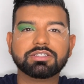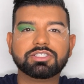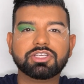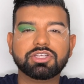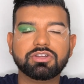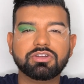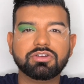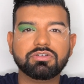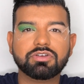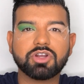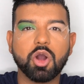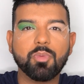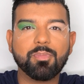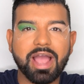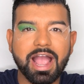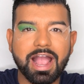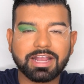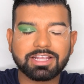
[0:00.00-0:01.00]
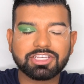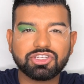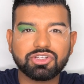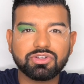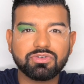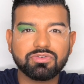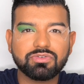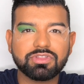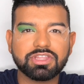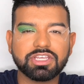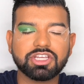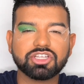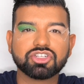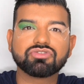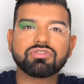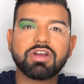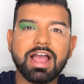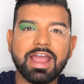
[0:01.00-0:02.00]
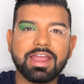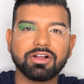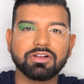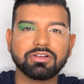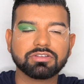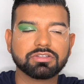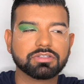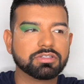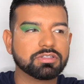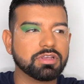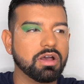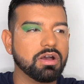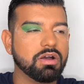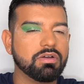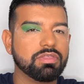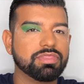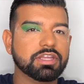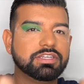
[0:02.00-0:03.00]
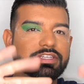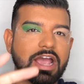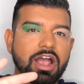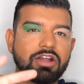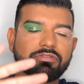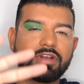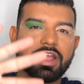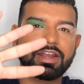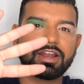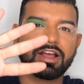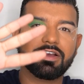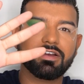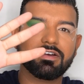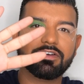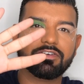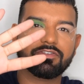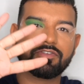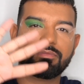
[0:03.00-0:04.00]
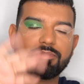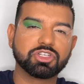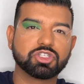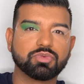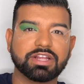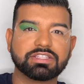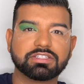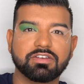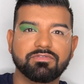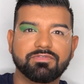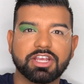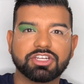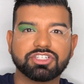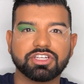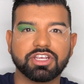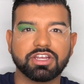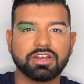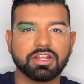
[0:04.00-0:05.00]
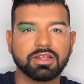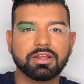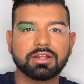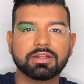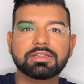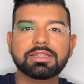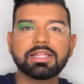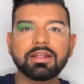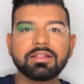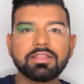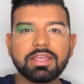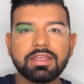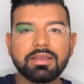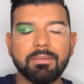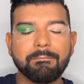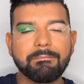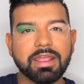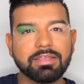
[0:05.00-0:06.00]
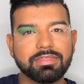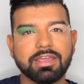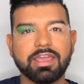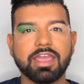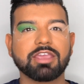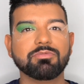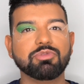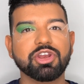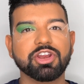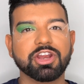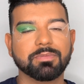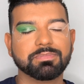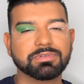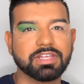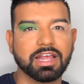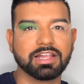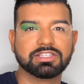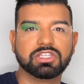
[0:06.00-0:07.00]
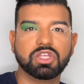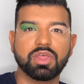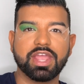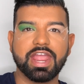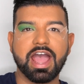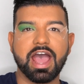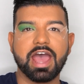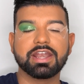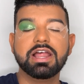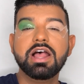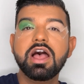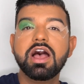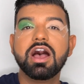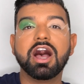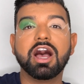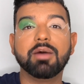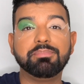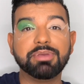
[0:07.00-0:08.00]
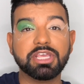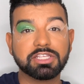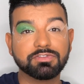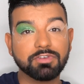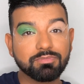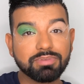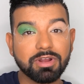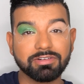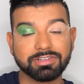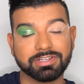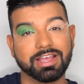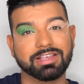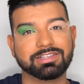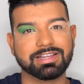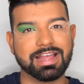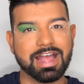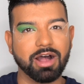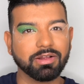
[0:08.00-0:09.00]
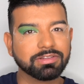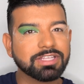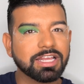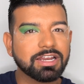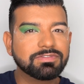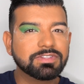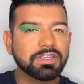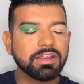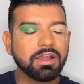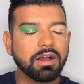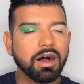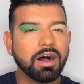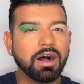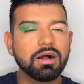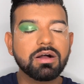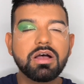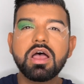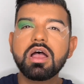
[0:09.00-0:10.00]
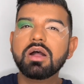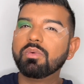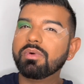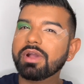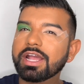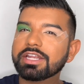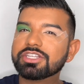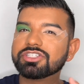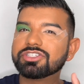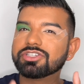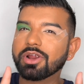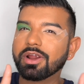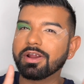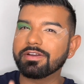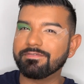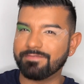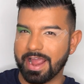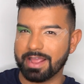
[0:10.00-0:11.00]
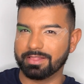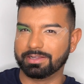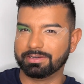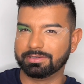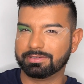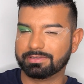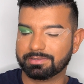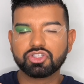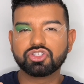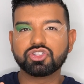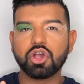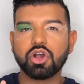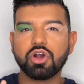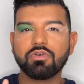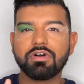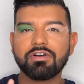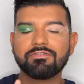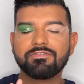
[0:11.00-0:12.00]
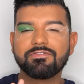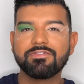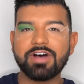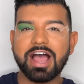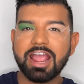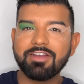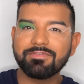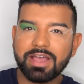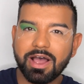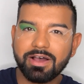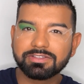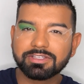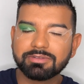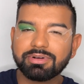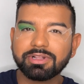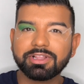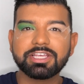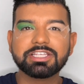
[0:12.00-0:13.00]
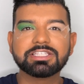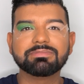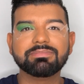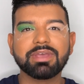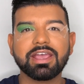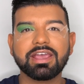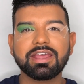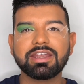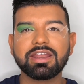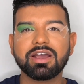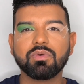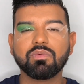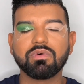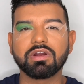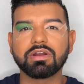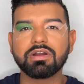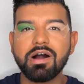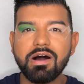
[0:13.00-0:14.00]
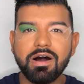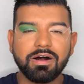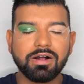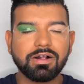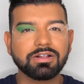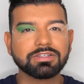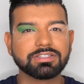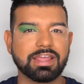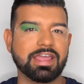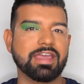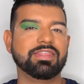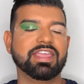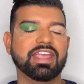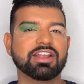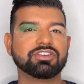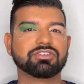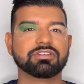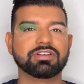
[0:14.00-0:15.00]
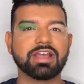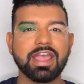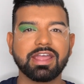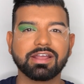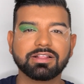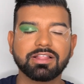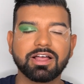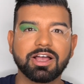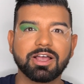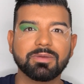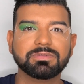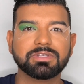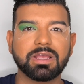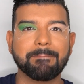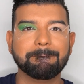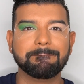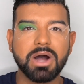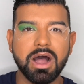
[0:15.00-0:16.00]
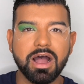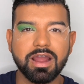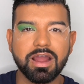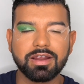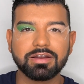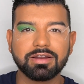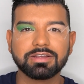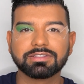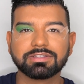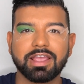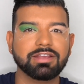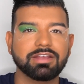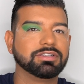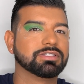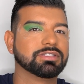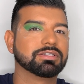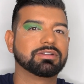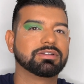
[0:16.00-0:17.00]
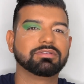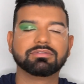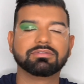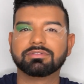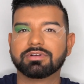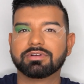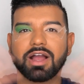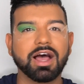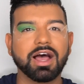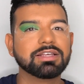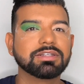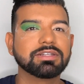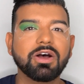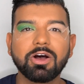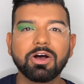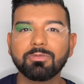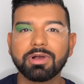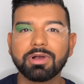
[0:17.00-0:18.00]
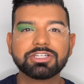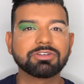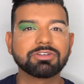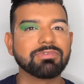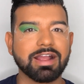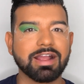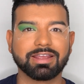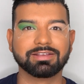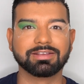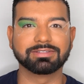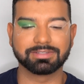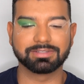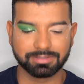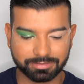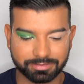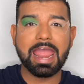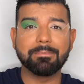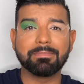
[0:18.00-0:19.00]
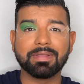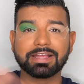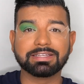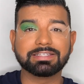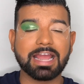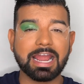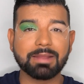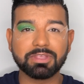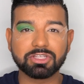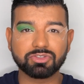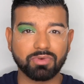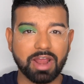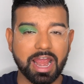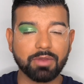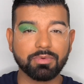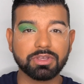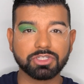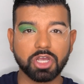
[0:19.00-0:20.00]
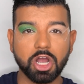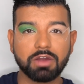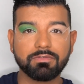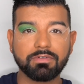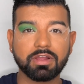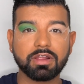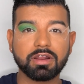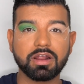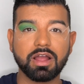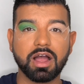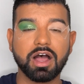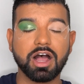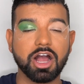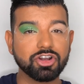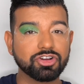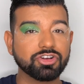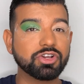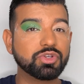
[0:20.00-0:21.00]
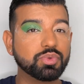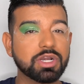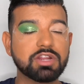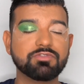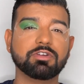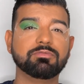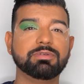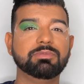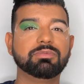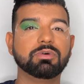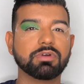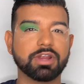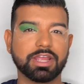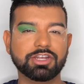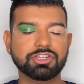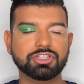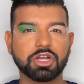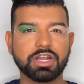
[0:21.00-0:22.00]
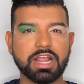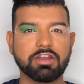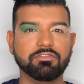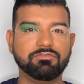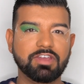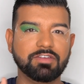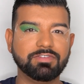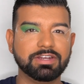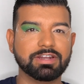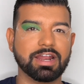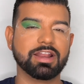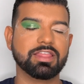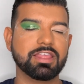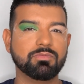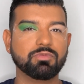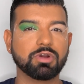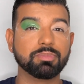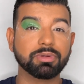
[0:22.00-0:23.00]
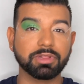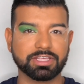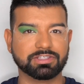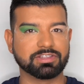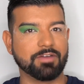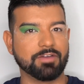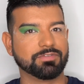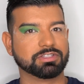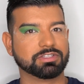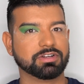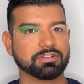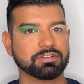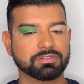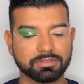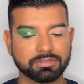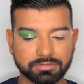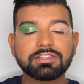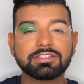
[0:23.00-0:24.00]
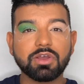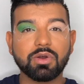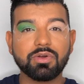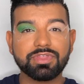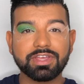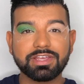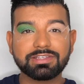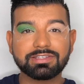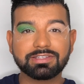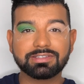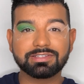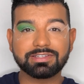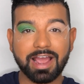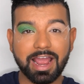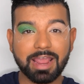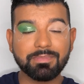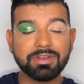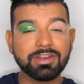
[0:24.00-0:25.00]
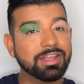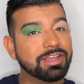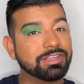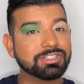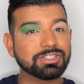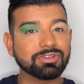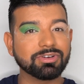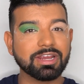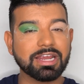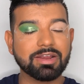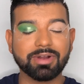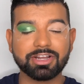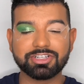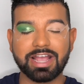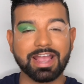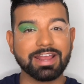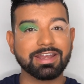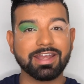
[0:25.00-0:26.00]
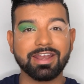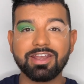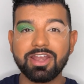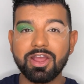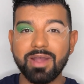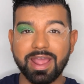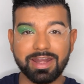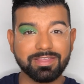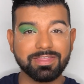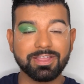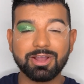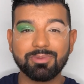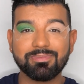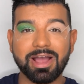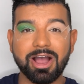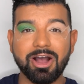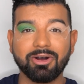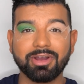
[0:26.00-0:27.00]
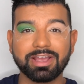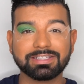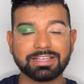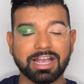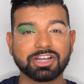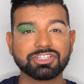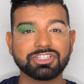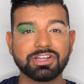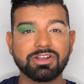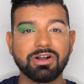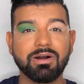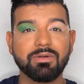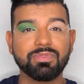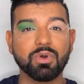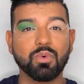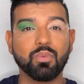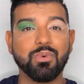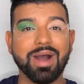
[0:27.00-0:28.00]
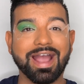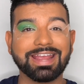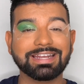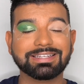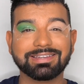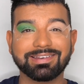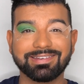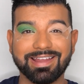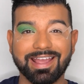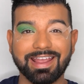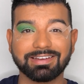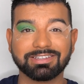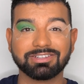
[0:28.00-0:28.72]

to go back to the trial, so the downgrade of Mr. White's conviction clearly made the gay community upset. So they had a peaceful protest outside of City Hall, which turned violent. So 5,000 policemen were called and they entered nightclubs and bars and just caused a whole bunch of ruckus. And by the time this riot was over, 124 people were injured and 59 of them were police officers. So this time in history, which I didn't know anything about, is actually called the White Night